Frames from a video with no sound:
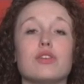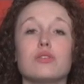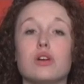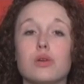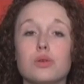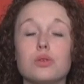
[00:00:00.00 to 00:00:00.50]
your
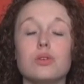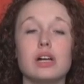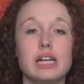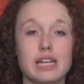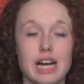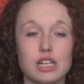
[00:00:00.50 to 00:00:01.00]
local
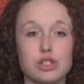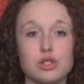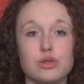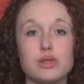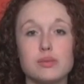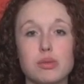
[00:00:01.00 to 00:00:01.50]
and
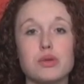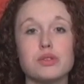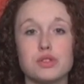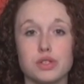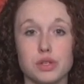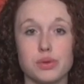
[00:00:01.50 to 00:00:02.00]
national
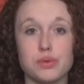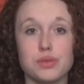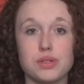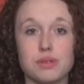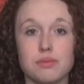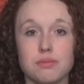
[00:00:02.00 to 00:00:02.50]
sports
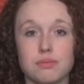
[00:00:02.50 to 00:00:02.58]
news.